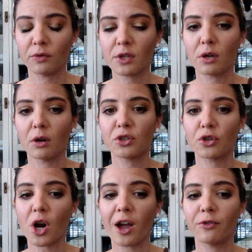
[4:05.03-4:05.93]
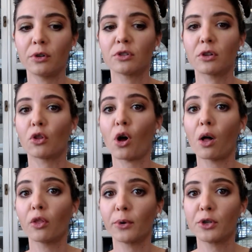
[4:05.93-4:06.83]
So it's a dry food, so all
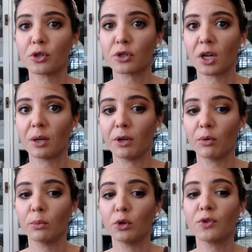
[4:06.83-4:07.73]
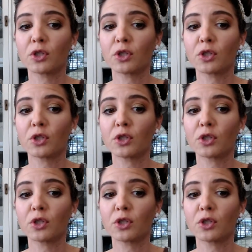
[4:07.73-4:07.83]
the moisture is going to be removed.